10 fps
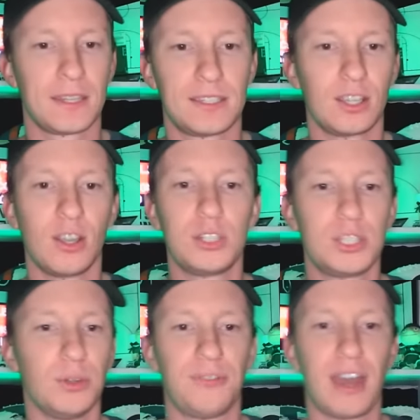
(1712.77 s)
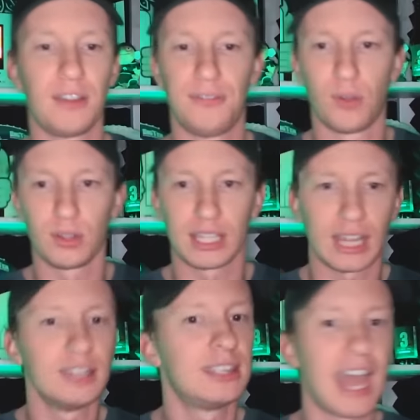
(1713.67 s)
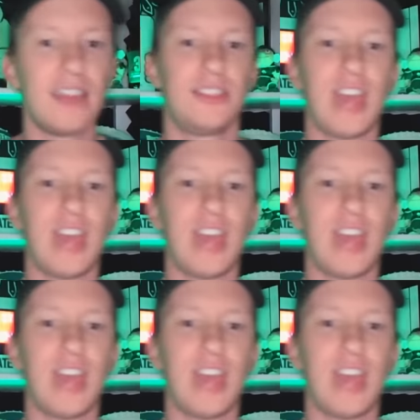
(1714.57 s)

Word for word: to go to a Final Four, like that,